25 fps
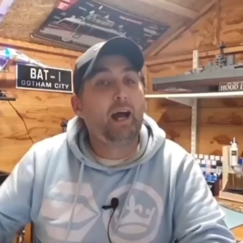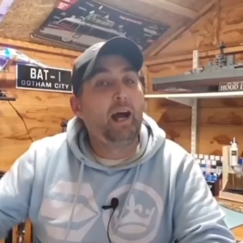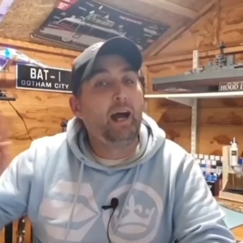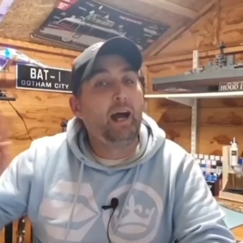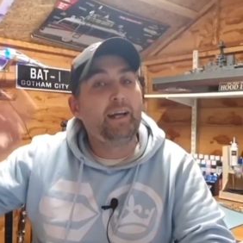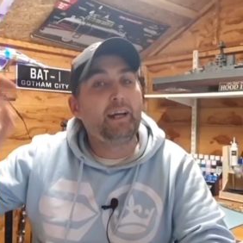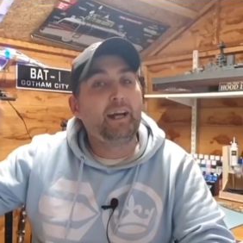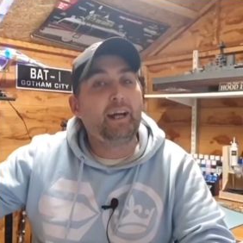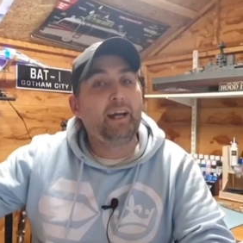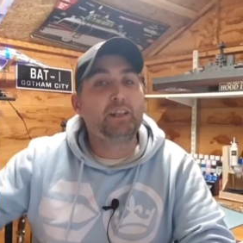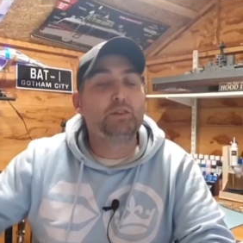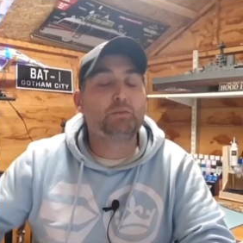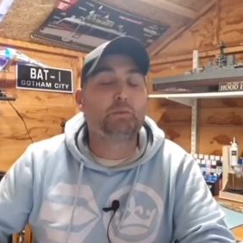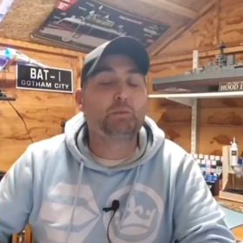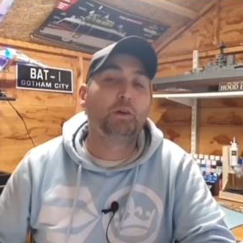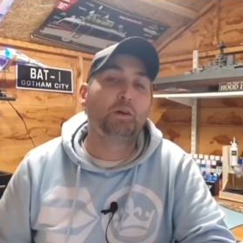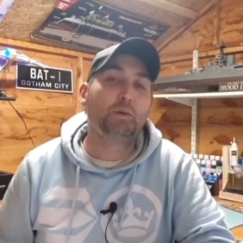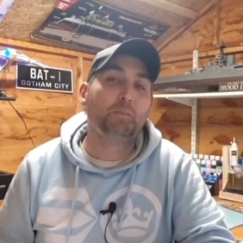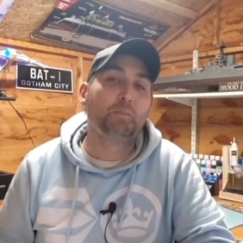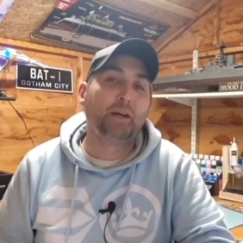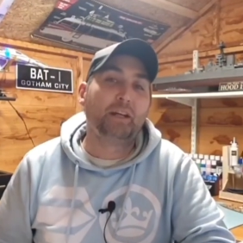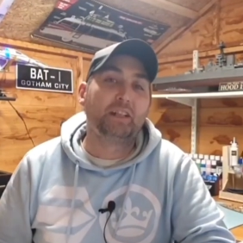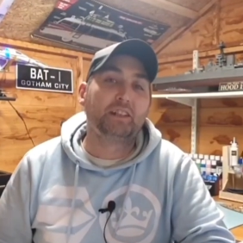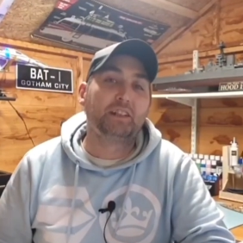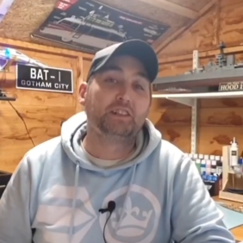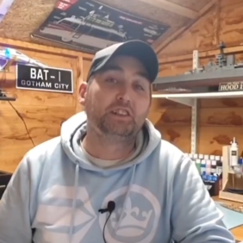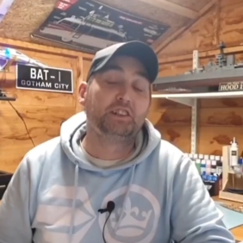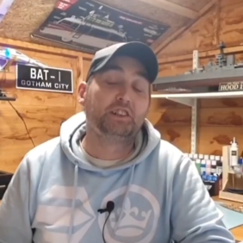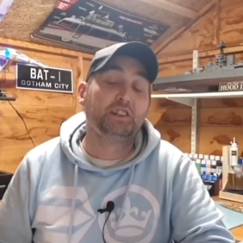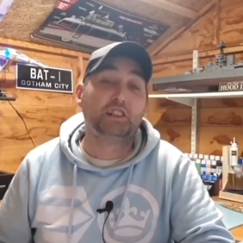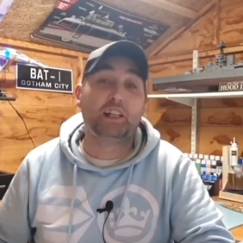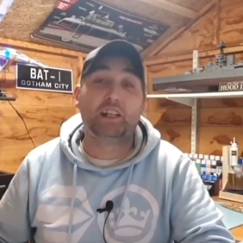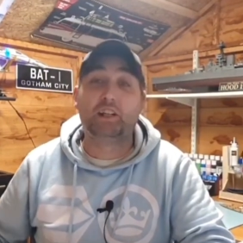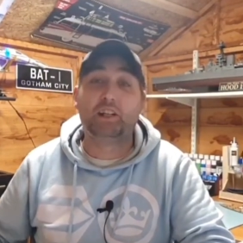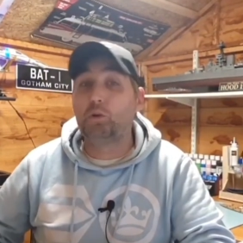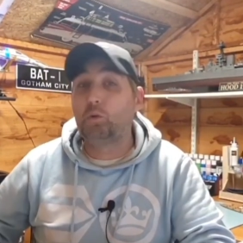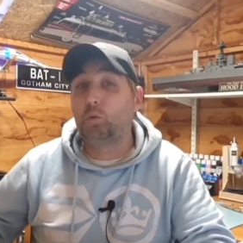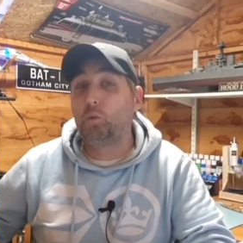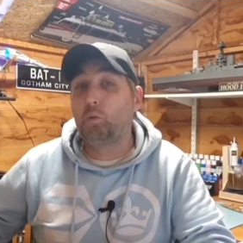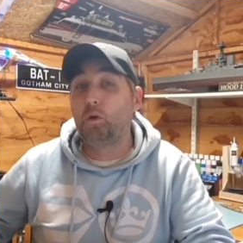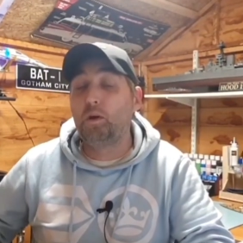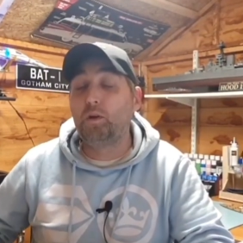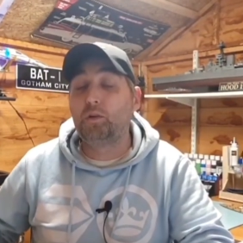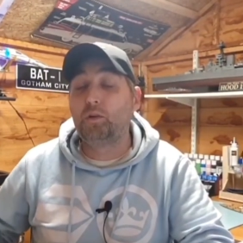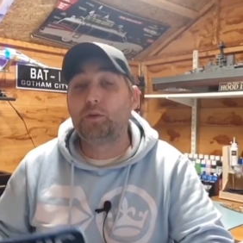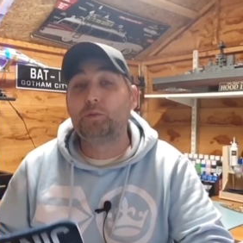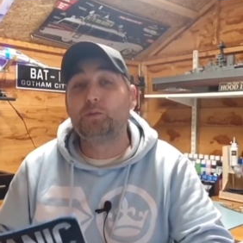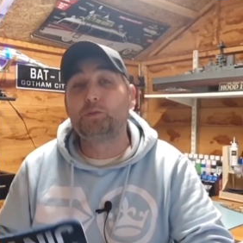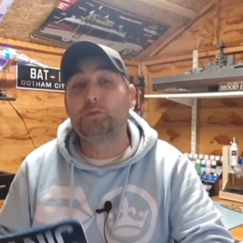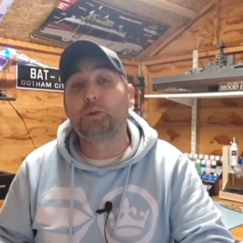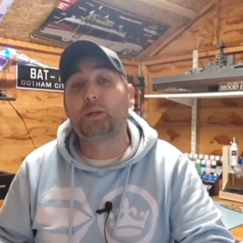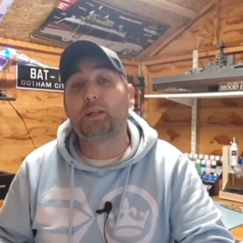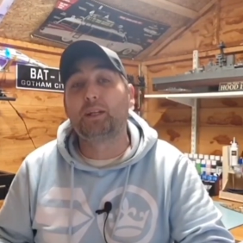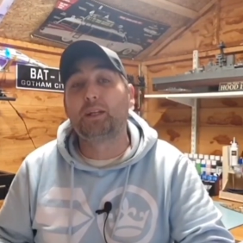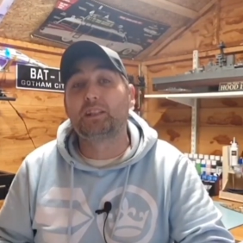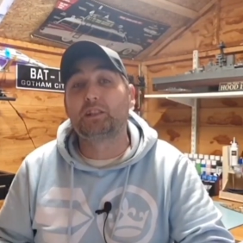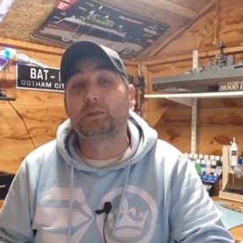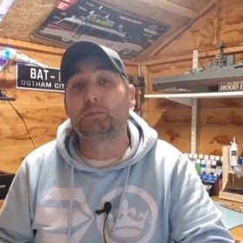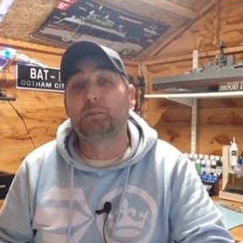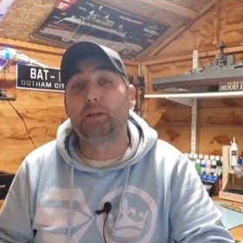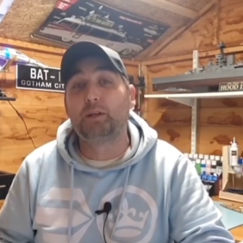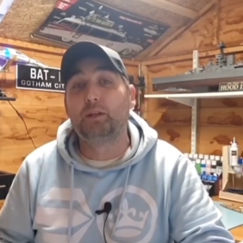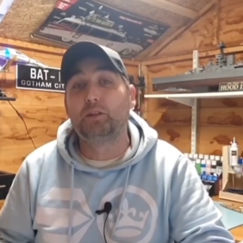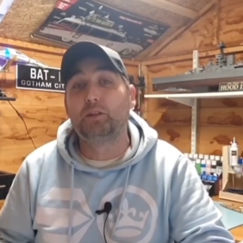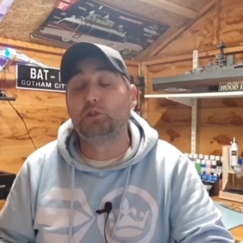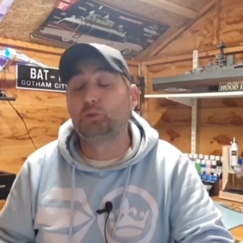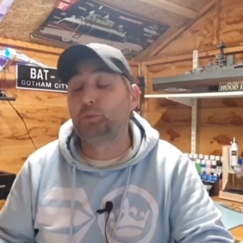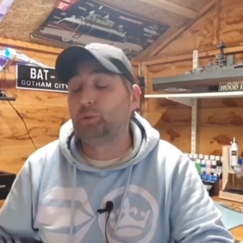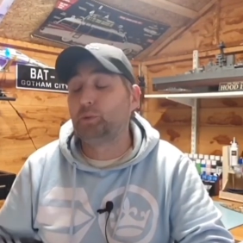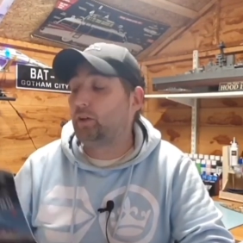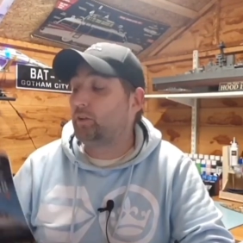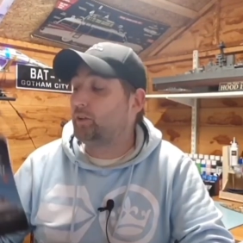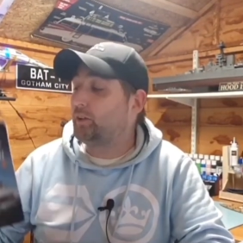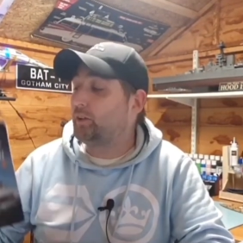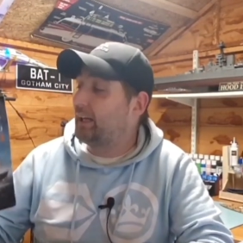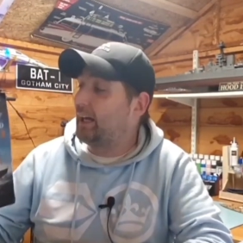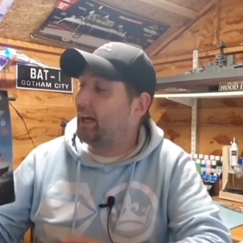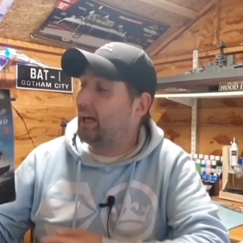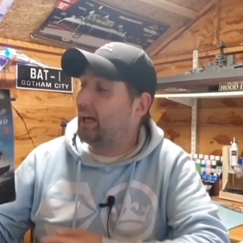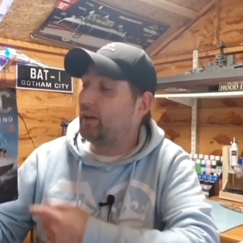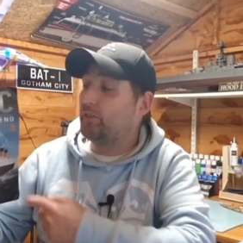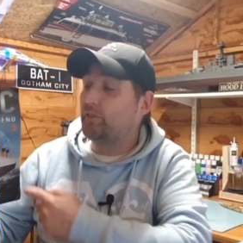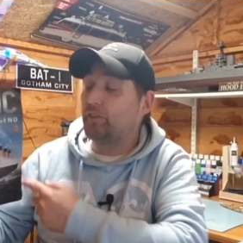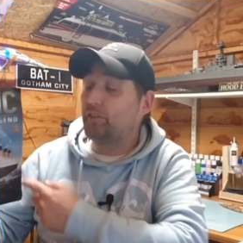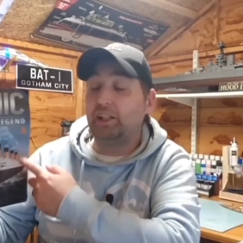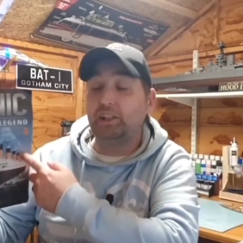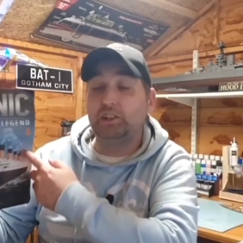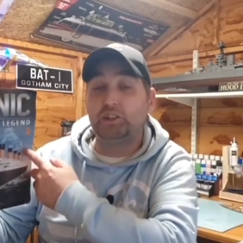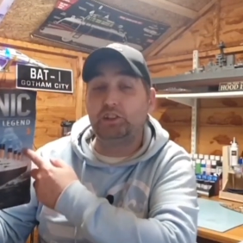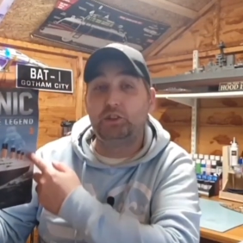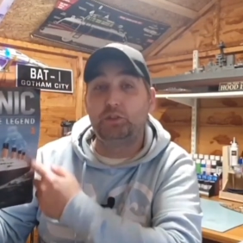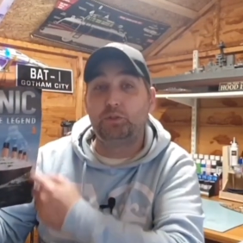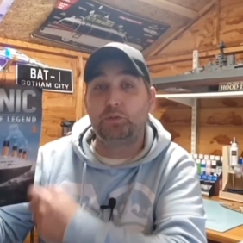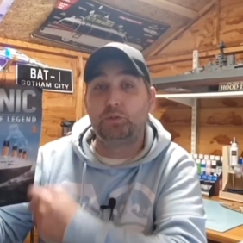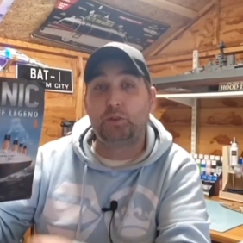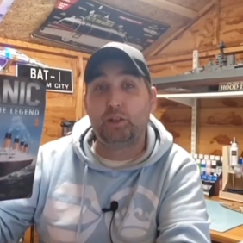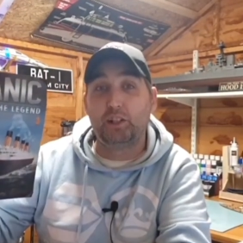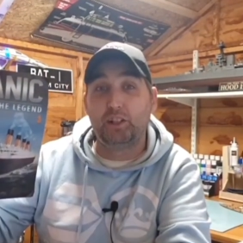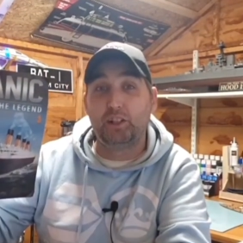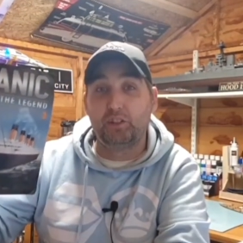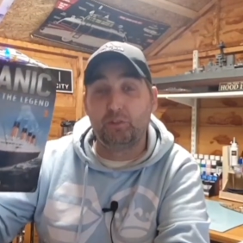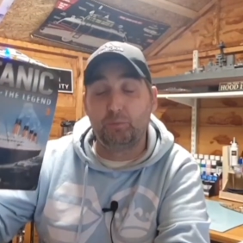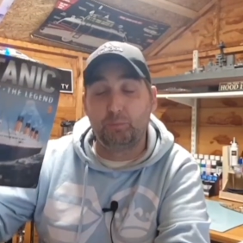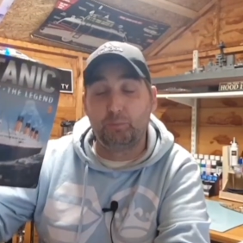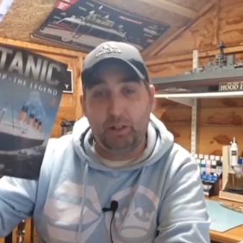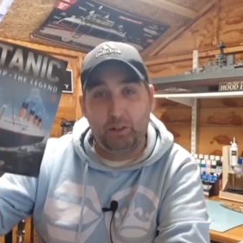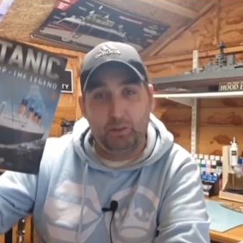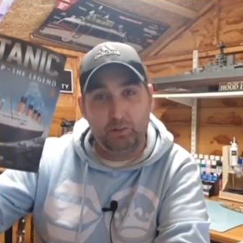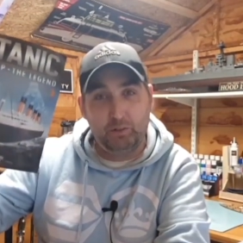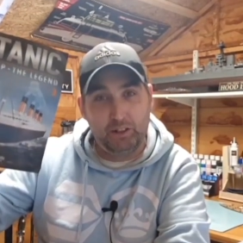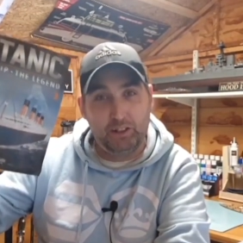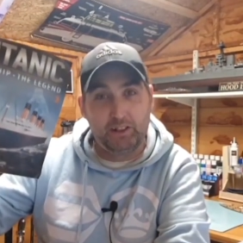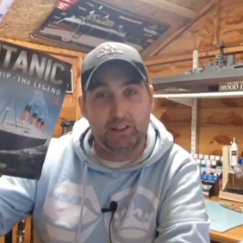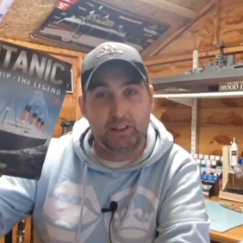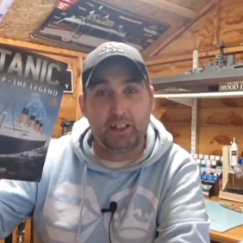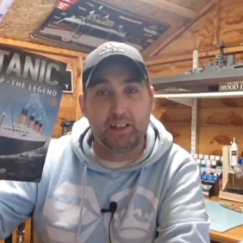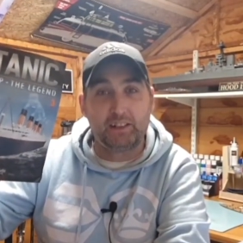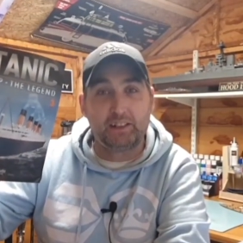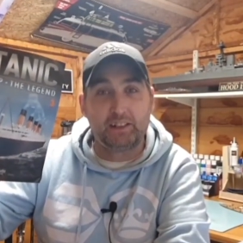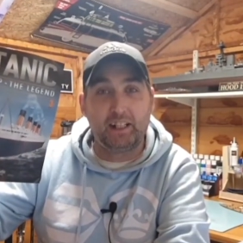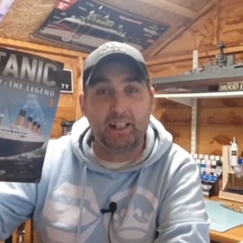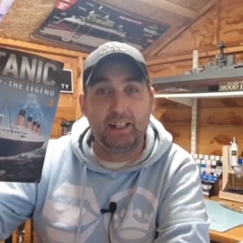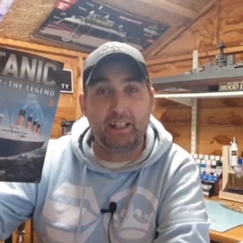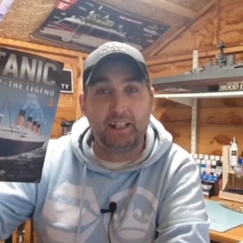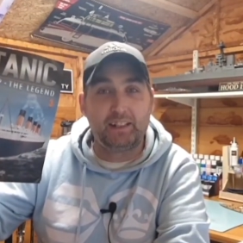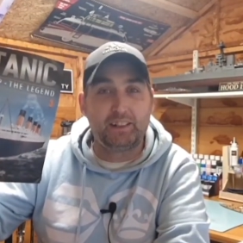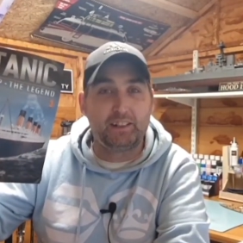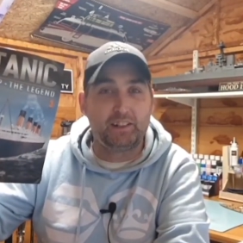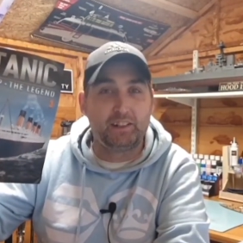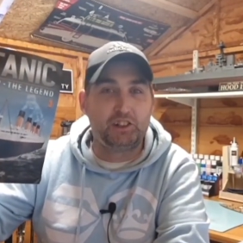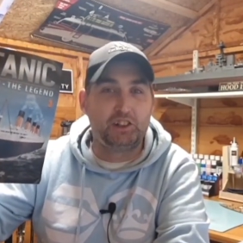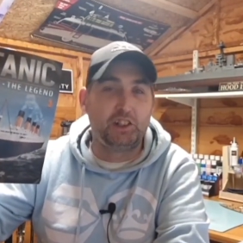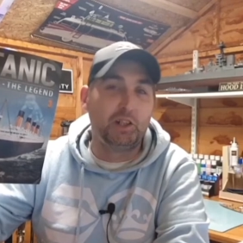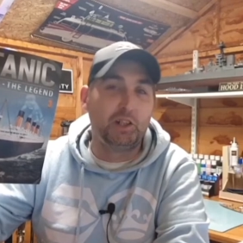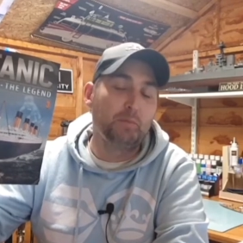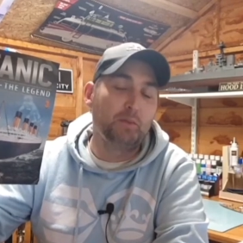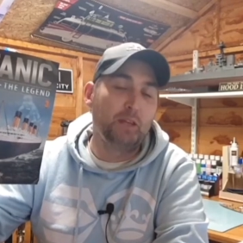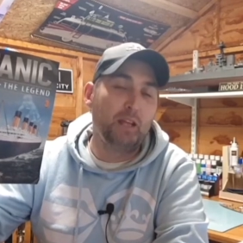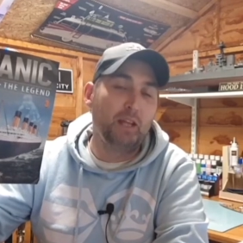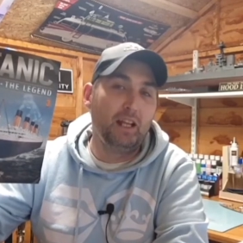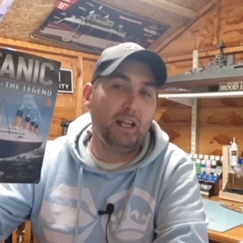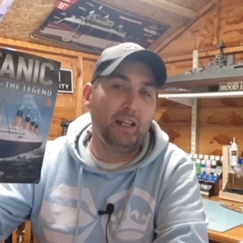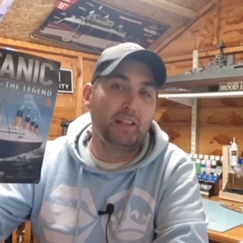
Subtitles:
Hi guys, welcome back to the channel. Welcome to Alex Builds. We're now going to have issue 3 of Build the Titanic, the ship, the